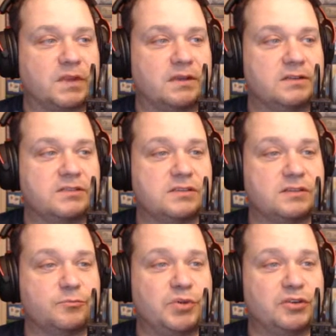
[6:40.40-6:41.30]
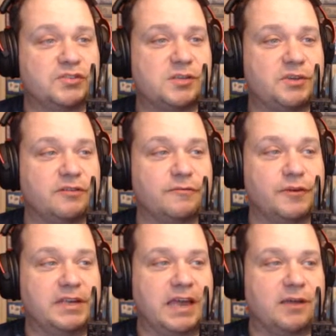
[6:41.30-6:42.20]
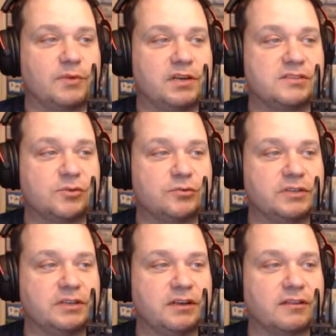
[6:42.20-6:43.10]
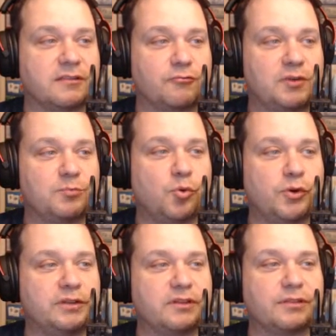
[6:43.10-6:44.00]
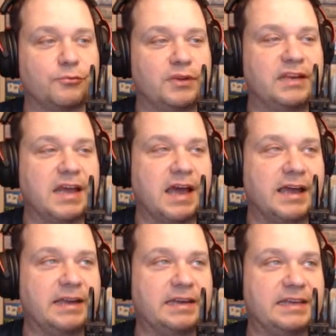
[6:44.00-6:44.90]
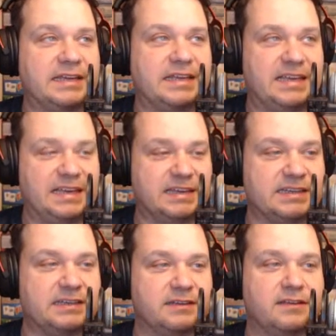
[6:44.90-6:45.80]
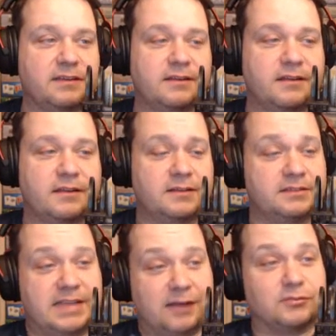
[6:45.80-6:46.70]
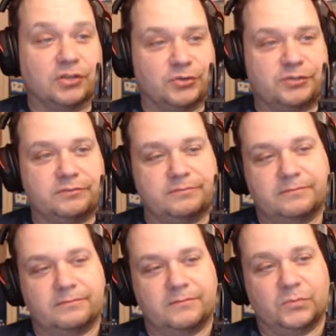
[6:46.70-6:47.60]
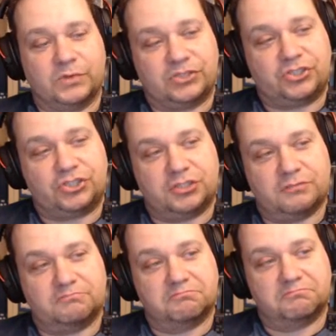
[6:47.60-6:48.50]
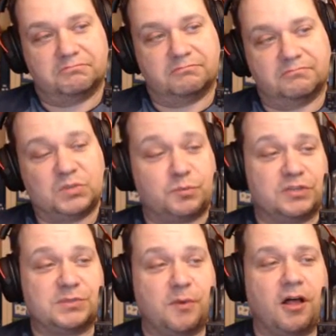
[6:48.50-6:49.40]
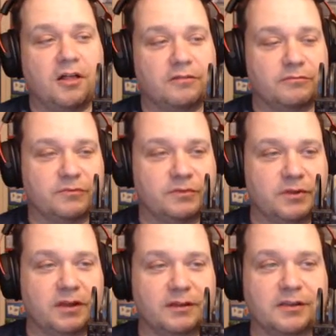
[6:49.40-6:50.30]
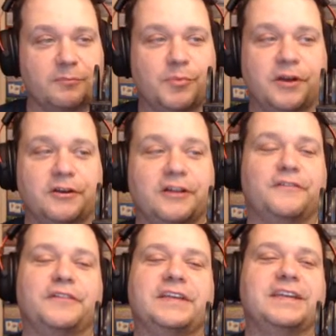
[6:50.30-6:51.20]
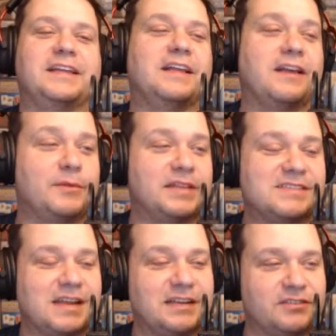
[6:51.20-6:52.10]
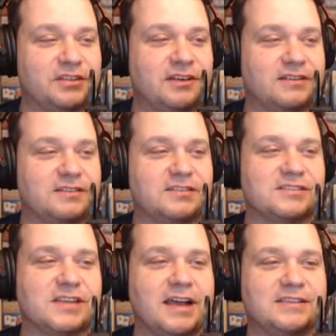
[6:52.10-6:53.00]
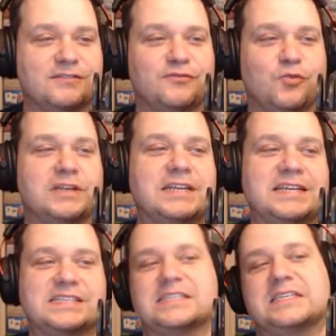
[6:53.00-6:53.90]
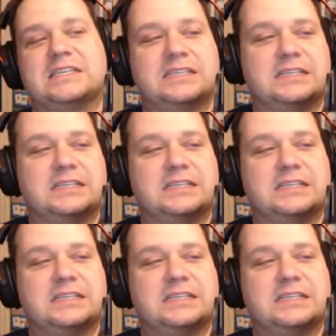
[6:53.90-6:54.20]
it appears to be a free game, and it's only a 3.39 gig download, which is pretty small comparatively. I mean, that's not even the size of one disc,